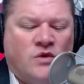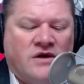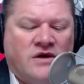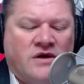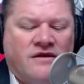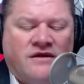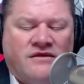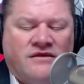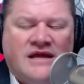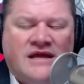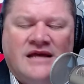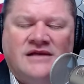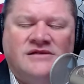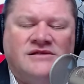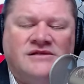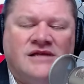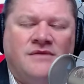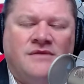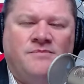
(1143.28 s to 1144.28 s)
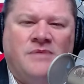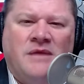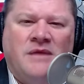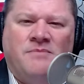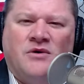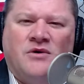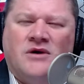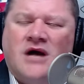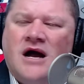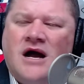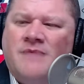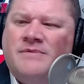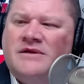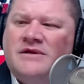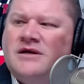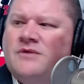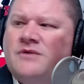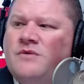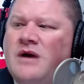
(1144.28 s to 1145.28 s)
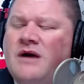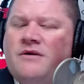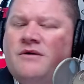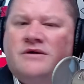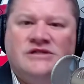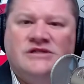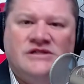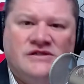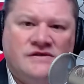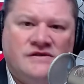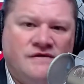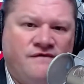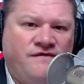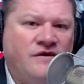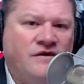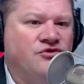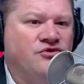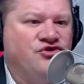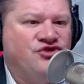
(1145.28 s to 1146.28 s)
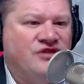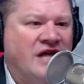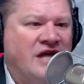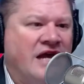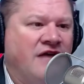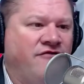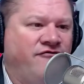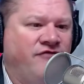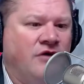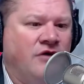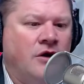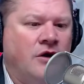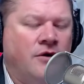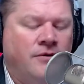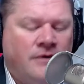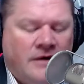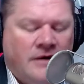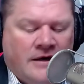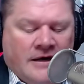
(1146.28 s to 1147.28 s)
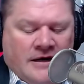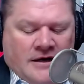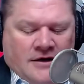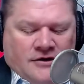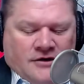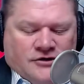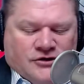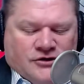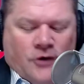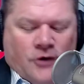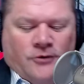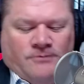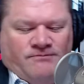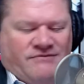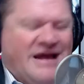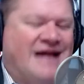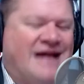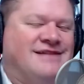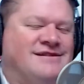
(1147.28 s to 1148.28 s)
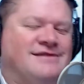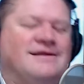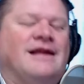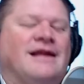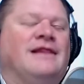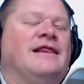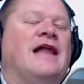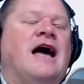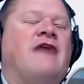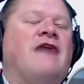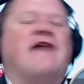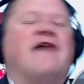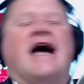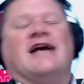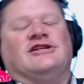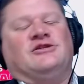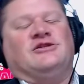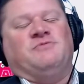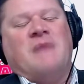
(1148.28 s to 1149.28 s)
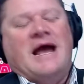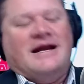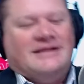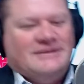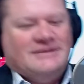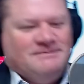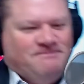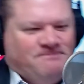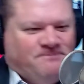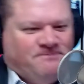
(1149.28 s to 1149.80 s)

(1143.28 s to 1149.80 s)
one of the things that people comment on. Wow, it just feels safe, So that's the love aspect.